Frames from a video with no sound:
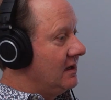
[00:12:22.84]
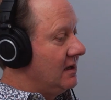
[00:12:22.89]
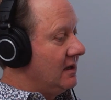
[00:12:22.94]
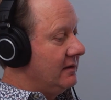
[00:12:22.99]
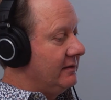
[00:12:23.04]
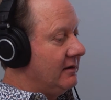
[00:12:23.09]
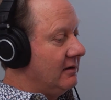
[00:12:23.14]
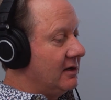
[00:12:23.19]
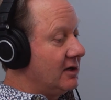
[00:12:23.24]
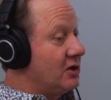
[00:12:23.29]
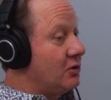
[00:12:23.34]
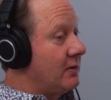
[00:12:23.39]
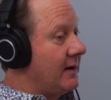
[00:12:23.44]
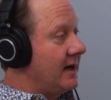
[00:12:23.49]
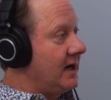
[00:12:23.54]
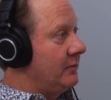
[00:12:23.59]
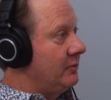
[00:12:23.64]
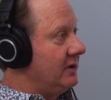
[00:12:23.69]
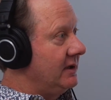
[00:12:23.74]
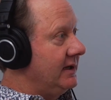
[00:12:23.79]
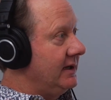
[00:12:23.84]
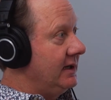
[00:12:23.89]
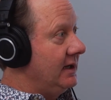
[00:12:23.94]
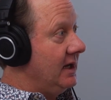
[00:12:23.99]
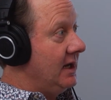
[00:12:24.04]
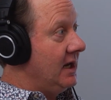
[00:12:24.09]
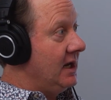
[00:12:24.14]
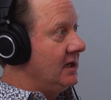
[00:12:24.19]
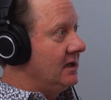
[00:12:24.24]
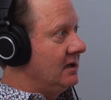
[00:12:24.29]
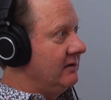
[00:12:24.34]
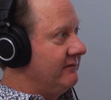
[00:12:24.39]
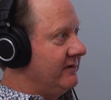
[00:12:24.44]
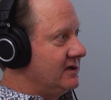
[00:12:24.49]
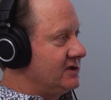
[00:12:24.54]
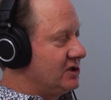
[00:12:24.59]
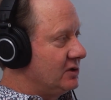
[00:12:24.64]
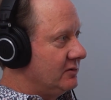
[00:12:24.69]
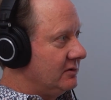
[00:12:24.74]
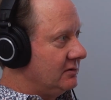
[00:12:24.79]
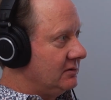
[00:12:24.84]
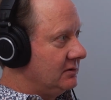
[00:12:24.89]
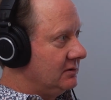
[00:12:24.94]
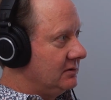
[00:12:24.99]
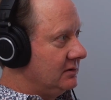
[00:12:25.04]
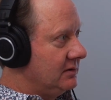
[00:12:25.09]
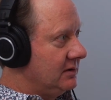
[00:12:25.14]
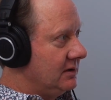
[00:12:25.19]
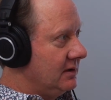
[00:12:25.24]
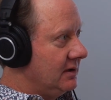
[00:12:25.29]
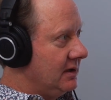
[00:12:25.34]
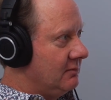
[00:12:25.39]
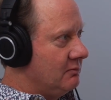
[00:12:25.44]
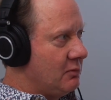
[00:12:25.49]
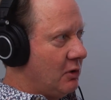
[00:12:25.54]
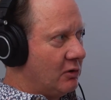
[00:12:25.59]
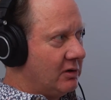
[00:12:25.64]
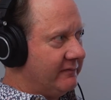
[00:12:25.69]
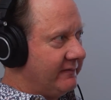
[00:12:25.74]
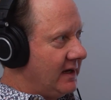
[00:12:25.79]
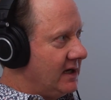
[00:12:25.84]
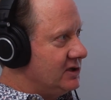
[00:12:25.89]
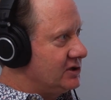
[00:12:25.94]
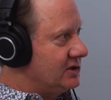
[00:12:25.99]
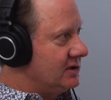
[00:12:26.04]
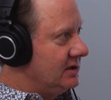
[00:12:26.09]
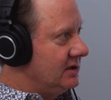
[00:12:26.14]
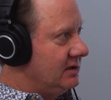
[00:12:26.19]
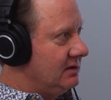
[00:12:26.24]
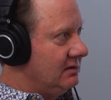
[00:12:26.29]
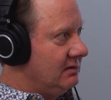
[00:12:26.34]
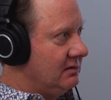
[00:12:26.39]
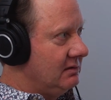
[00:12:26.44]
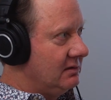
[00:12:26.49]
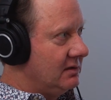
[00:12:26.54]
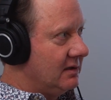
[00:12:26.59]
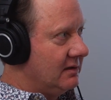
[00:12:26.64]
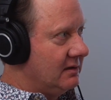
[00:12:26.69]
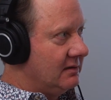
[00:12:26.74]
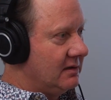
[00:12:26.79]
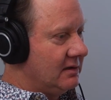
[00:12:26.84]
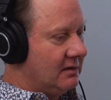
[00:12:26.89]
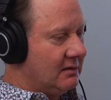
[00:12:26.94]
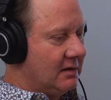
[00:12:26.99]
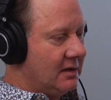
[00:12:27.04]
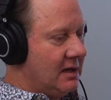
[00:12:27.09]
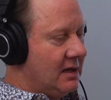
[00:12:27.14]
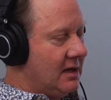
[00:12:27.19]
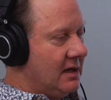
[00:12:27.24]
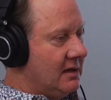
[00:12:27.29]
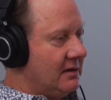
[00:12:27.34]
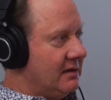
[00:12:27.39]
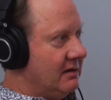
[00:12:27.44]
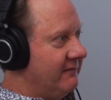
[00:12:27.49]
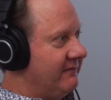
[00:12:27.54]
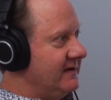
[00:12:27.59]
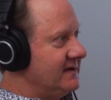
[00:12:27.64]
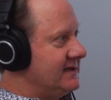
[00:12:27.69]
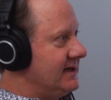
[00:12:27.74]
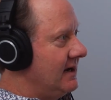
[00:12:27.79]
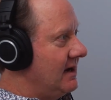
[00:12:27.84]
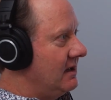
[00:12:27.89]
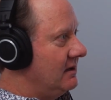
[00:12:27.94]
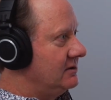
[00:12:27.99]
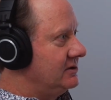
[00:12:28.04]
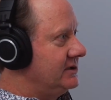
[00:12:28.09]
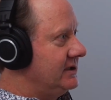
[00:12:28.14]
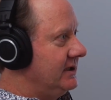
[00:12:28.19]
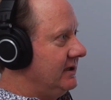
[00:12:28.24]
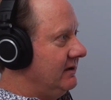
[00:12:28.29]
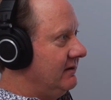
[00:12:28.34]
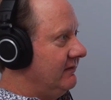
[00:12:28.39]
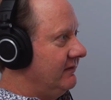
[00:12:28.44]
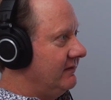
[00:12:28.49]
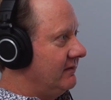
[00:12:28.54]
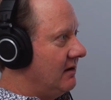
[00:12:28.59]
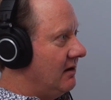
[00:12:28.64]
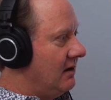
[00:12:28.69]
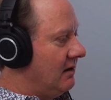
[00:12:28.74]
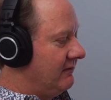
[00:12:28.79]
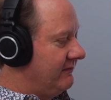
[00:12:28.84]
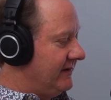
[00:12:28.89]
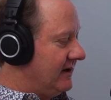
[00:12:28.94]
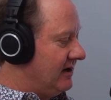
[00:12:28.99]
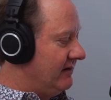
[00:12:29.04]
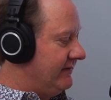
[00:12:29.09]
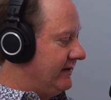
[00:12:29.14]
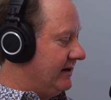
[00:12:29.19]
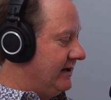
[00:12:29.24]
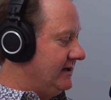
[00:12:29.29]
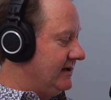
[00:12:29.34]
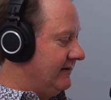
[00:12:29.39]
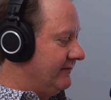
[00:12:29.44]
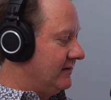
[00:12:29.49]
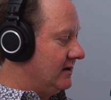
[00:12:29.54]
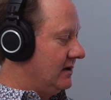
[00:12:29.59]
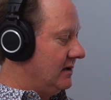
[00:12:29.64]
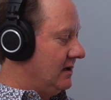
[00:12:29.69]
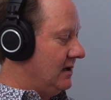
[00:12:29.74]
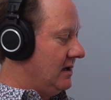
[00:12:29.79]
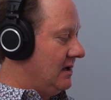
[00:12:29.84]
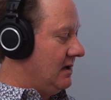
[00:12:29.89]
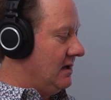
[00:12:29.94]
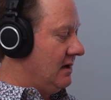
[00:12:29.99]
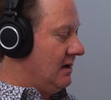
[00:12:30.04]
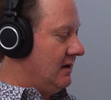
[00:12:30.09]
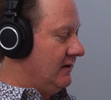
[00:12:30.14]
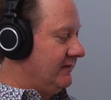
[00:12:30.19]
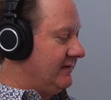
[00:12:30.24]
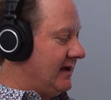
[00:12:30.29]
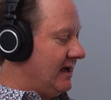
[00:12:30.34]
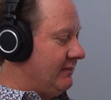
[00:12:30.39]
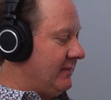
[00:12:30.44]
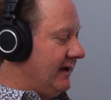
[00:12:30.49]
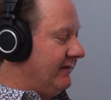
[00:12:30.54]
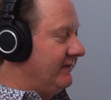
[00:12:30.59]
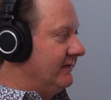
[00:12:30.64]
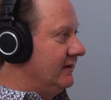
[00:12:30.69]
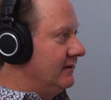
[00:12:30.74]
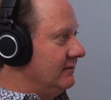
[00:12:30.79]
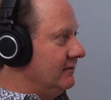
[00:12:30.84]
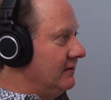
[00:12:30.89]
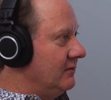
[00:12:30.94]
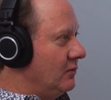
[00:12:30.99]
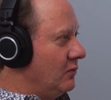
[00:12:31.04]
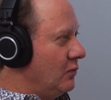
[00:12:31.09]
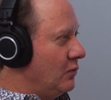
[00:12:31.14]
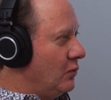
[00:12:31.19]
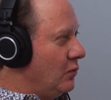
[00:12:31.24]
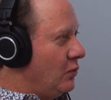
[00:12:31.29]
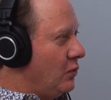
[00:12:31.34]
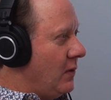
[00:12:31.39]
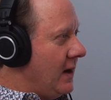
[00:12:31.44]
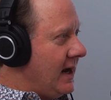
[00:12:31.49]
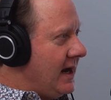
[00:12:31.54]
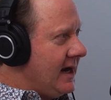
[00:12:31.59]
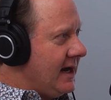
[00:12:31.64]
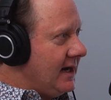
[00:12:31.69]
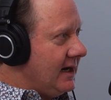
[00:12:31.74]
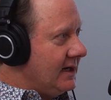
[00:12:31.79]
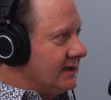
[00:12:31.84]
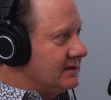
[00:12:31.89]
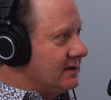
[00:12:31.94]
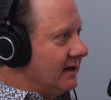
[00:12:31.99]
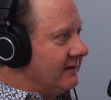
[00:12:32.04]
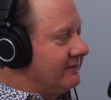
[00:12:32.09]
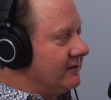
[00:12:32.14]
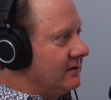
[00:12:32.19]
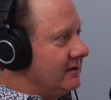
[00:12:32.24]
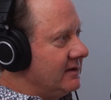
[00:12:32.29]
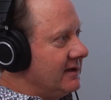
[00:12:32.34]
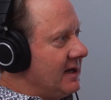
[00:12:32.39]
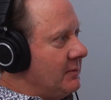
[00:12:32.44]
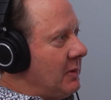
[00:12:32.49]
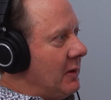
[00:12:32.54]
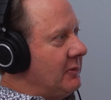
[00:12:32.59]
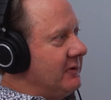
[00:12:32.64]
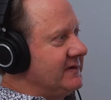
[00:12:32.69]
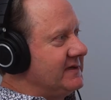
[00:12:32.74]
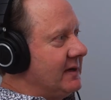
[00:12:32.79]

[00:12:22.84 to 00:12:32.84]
Right. They're incredibly individual. Eh, motivation, the, their, their physiology is all very, very different. So that makes it way tougher to come uh, up with